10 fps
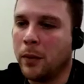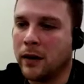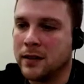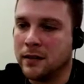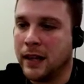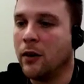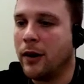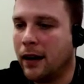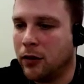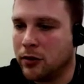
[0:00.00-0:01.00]
because they don't
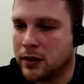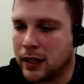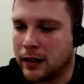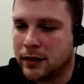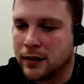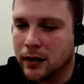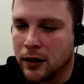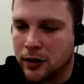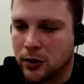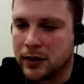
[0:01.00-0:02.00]
have those needs.
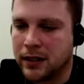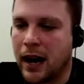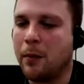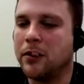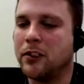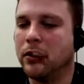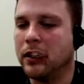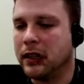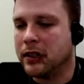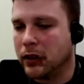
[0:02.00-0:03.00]
So it's an
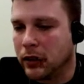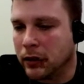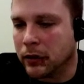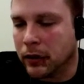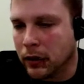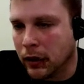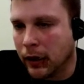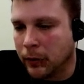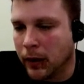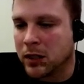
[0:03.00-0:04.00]
opportunity to
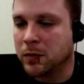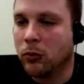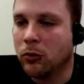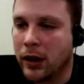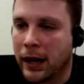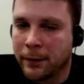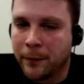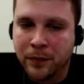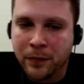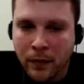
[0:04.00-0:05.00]
explore
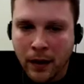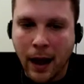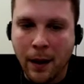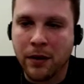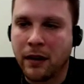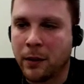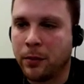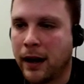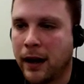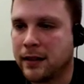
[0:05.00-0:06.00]
that empathetic
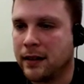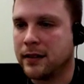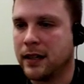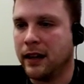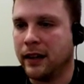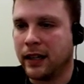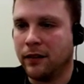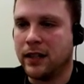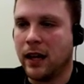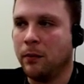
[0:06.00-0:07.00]
process, and it
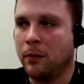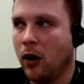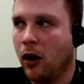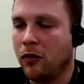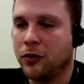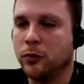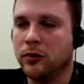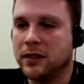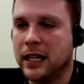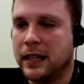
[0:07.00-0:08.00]
gives them all the
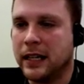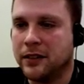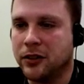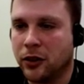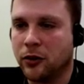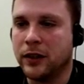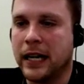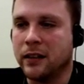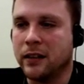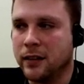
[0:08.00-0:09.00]
tools they need to
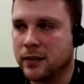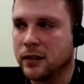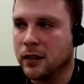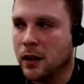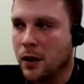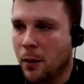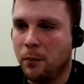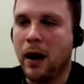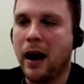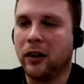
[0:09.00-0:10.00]
create this
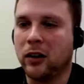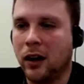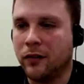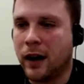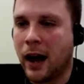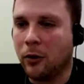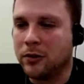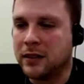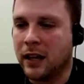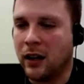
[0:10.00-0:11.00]
model of a
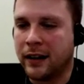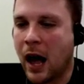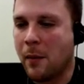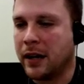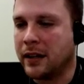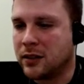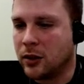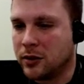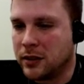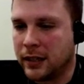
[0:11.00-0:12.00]
house that accommodates
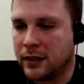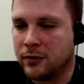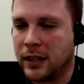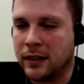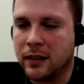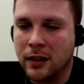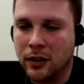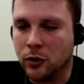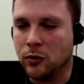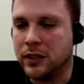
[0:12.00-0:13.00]
those needs, right?
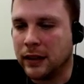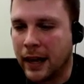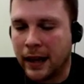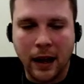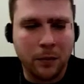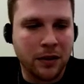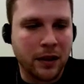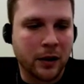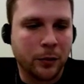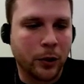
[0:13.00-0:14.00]
Using that
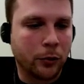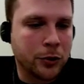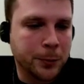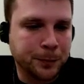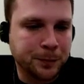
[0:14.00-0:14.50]
empathetic approach.